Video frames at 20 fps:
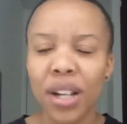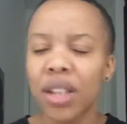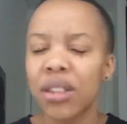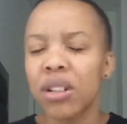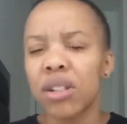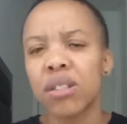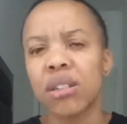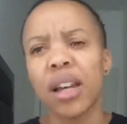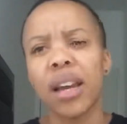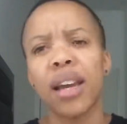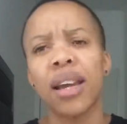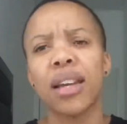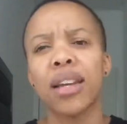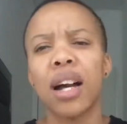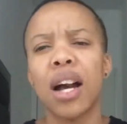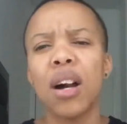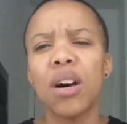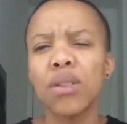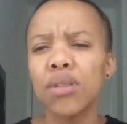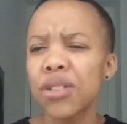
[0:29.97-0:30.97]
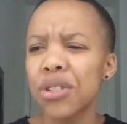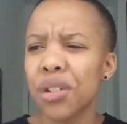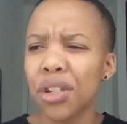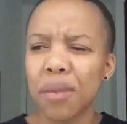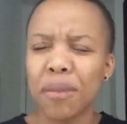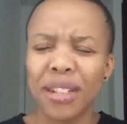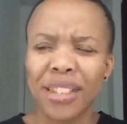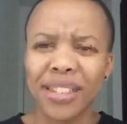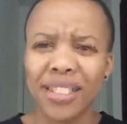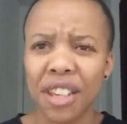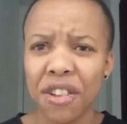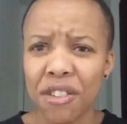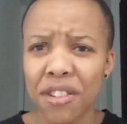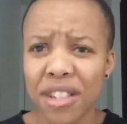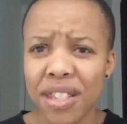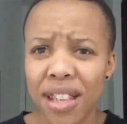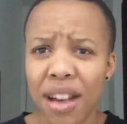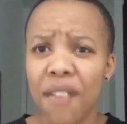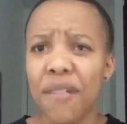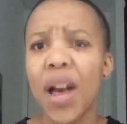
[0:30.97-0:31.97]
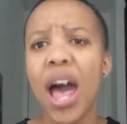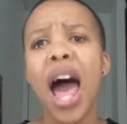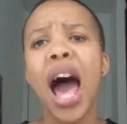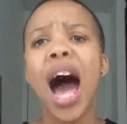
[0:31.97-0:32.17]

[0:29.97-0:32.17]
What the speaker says: I thought, hey, I always talk about serious stuff.